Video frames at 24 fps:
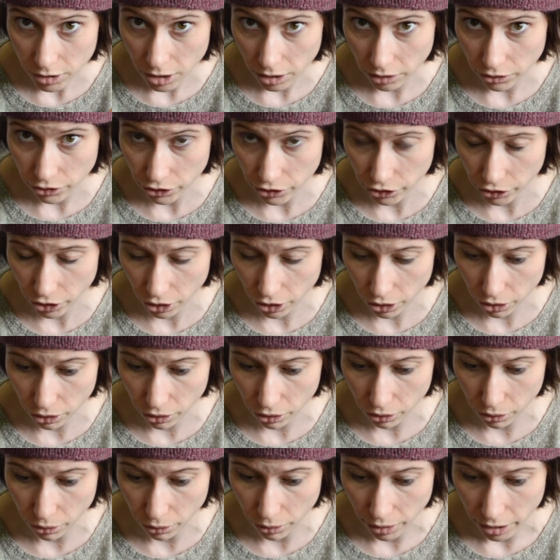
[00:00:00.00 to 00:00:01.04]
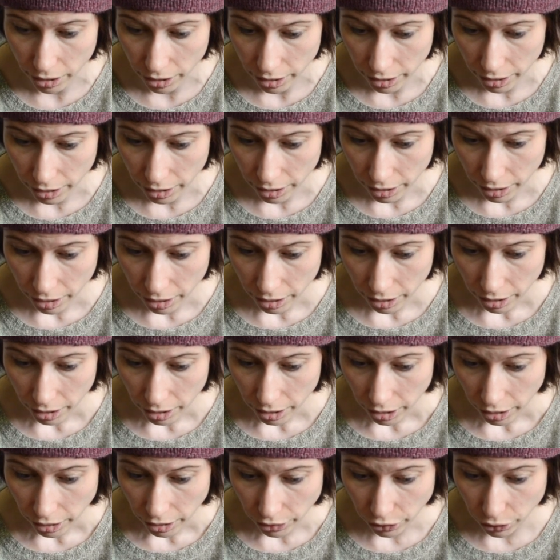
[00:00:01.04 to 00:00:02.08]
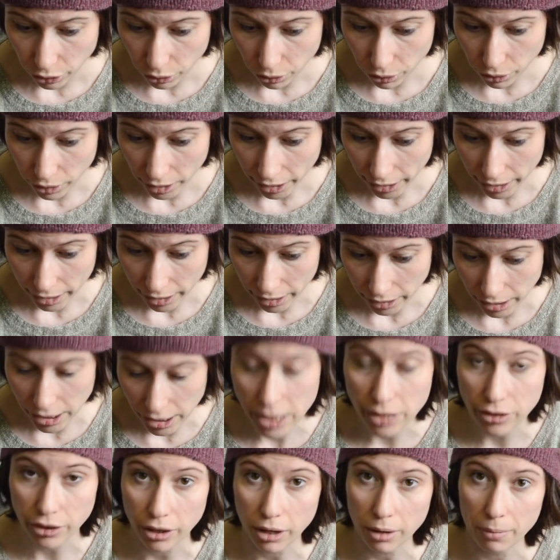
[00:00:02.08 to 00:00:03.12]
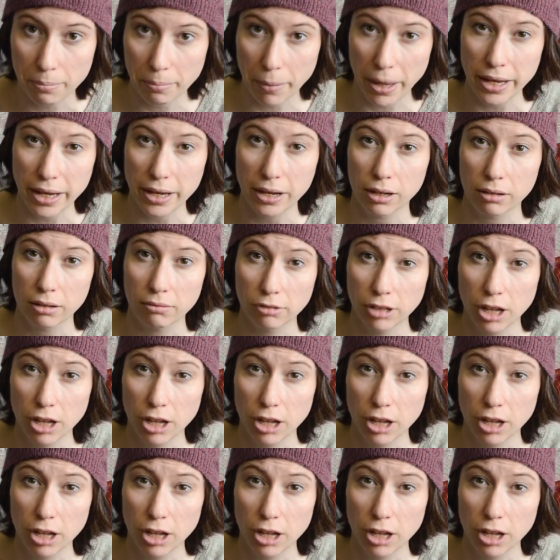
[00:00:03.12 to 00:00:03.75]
So you can either make